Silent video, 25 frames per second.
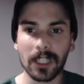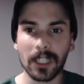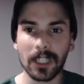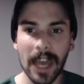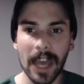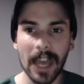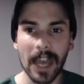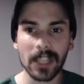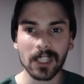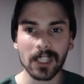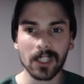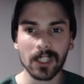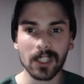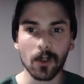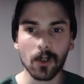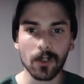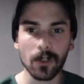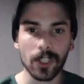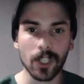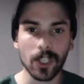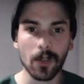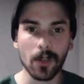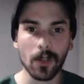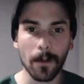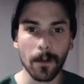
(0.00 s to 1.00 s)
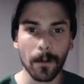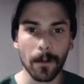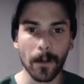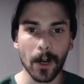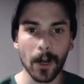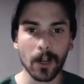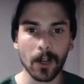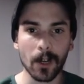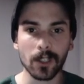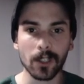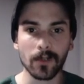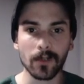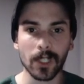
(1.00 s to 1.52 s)
and has until June
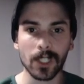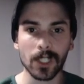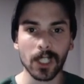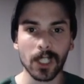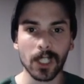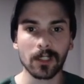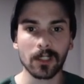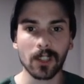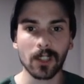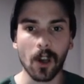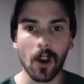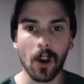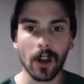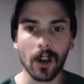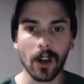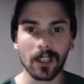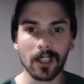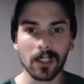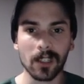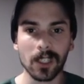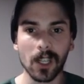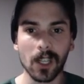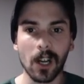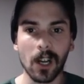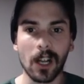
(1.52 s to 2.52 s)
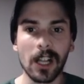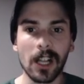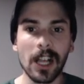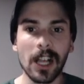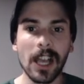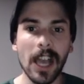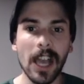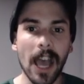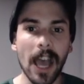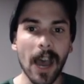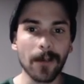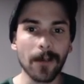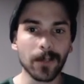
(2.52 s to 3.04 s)
3rd to return to Arkansas
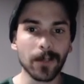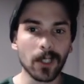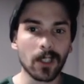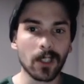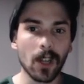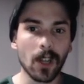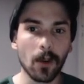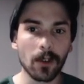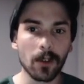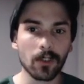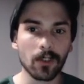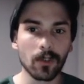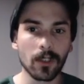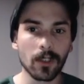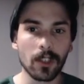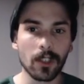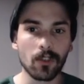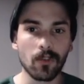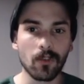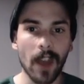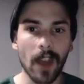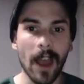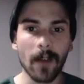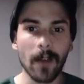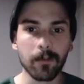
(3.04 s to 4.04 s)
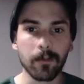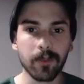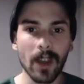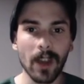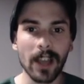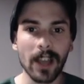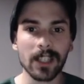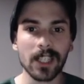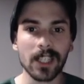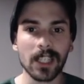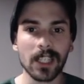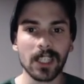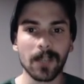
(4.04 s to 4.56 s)
after going through the draft
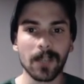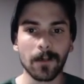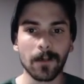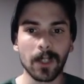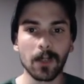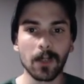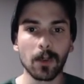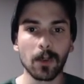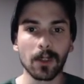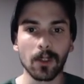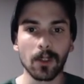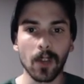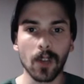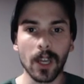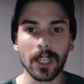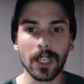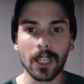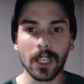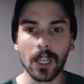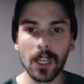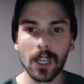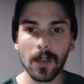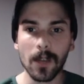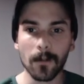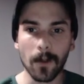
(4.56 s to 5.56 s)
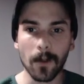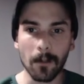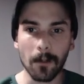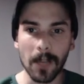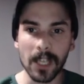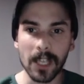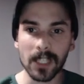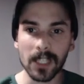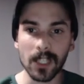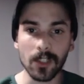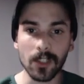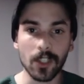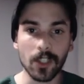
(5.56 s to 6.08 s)
process if he would like for
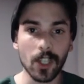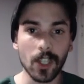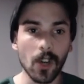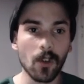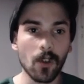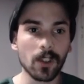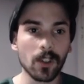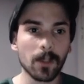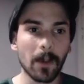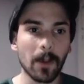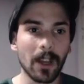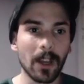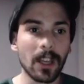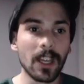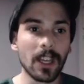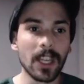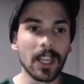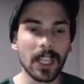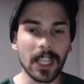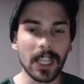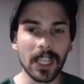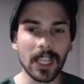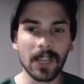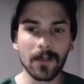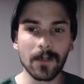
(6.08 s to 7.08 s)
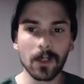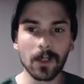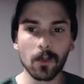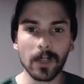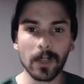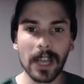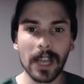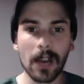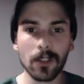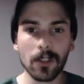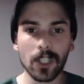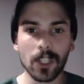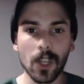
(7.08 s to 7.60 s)
Mason Jones. But even
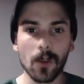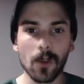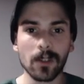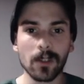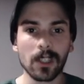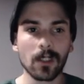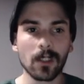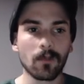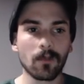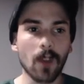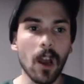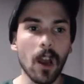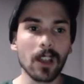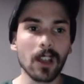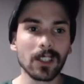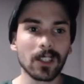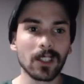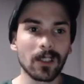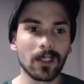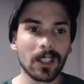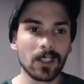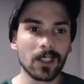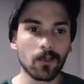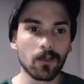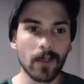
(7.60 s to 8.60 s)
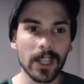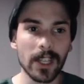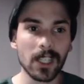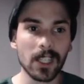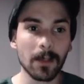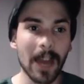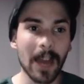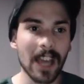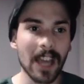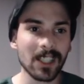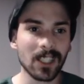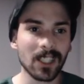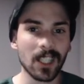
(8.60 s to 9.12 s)
without Jones in the roster, this
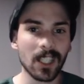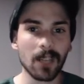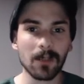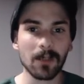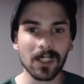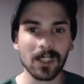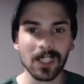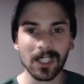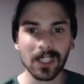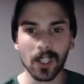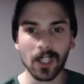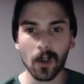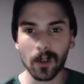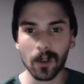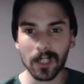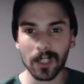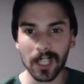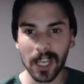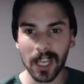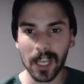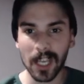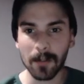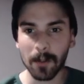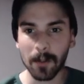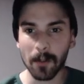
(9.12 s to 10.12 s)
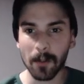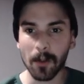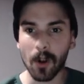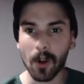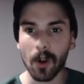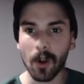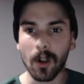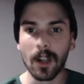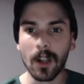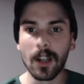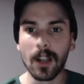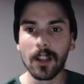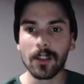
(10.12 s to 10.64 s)
Razorbacks team is still
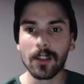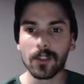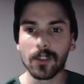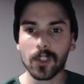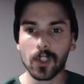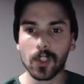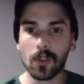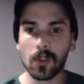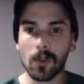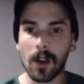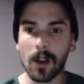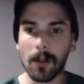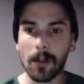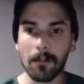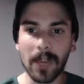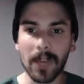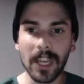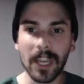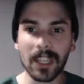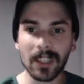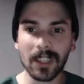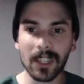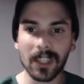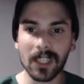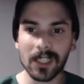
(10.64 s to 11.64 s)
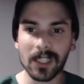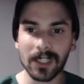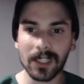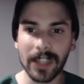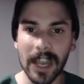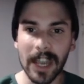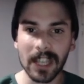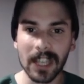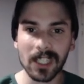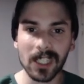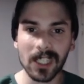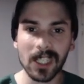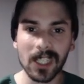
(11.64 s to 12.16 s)
capable to make this
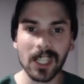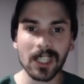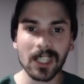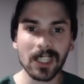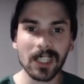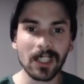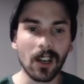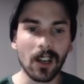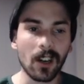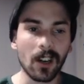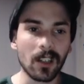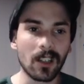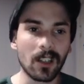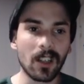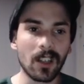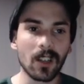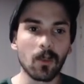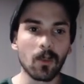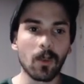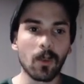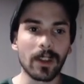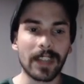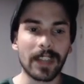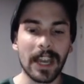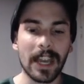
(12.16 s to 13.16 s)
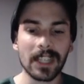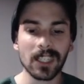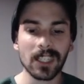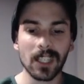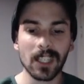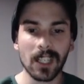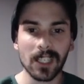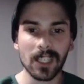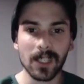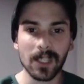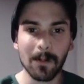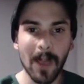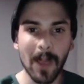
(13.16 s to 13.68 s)
next season a good one. That's
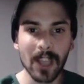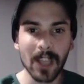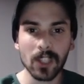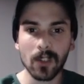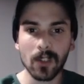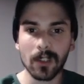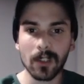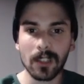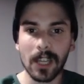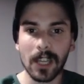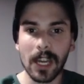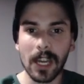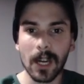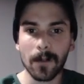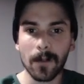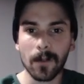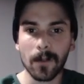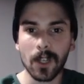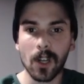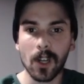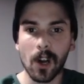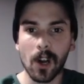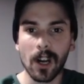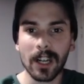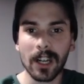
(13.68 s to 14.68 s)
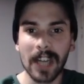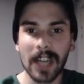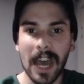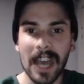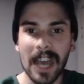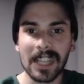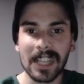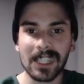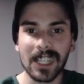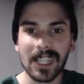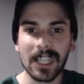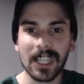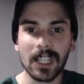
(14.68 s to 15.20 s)
especially there if guard
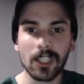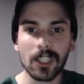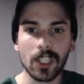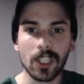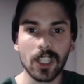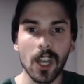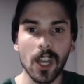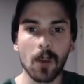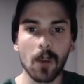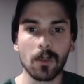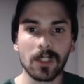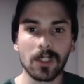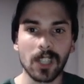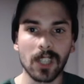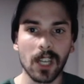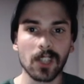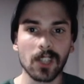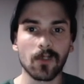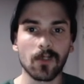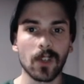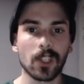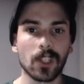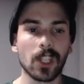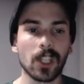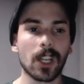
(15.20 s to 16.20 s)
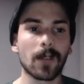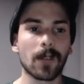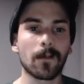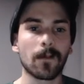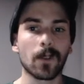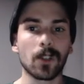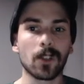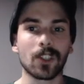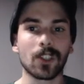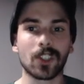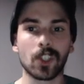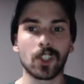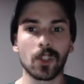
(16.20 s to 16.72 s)
Isaiah Joe does return
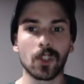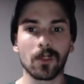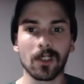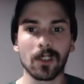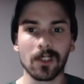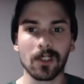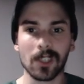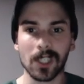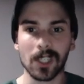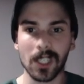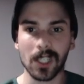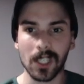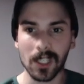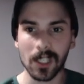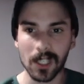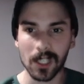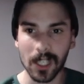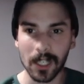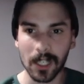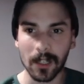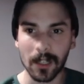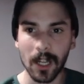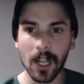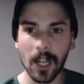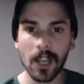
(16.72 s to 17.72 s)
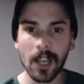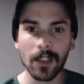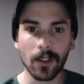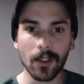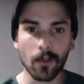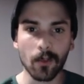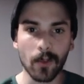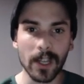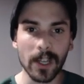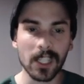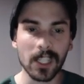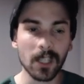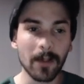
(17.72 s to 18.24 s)
for his junior season. The
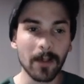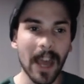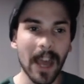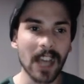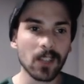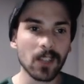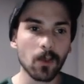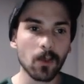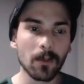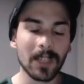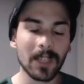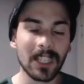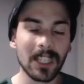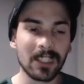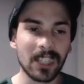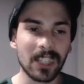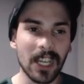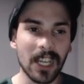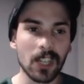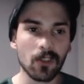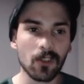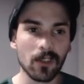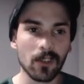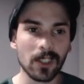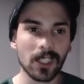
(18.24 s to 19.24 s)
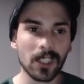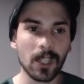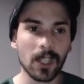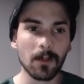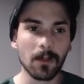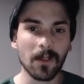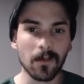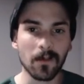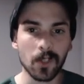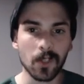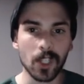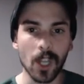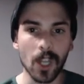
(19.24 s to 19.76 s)
Razorbacks will be a dangerous team
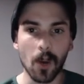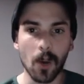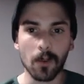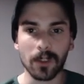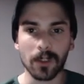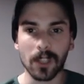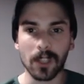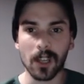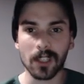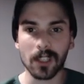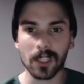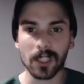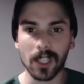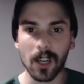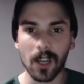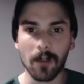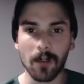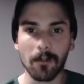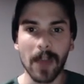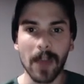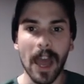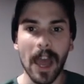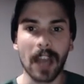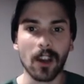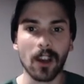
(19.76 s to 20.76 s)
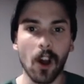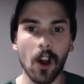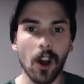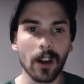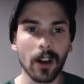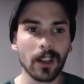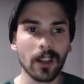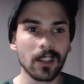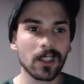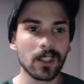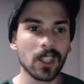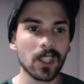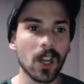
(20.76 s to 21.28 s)
if Joe does come back.
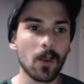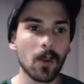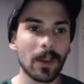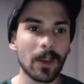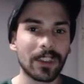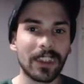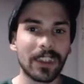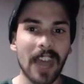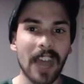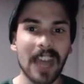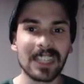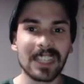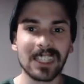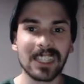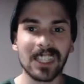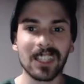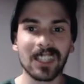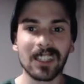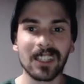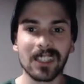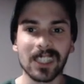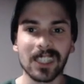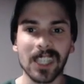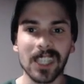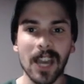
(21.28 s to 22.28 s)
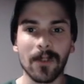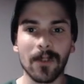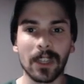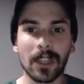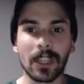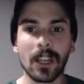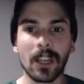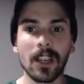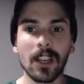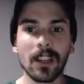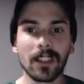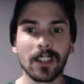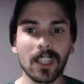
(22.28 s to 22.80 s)
Arkansas went 19-7
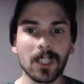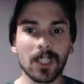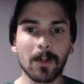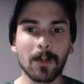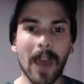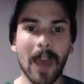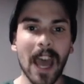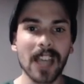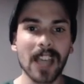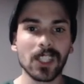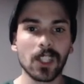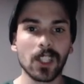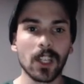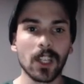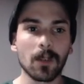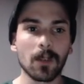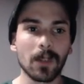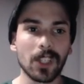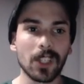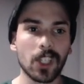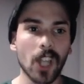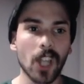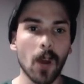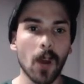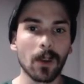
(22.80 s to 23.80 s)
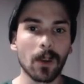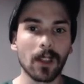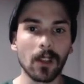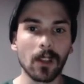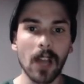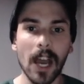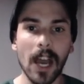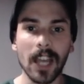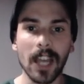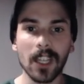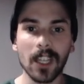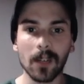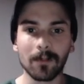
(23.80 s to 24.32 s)
this past year with Joe in the
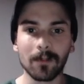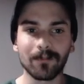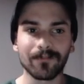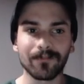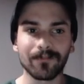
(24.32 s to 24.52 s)
lineup.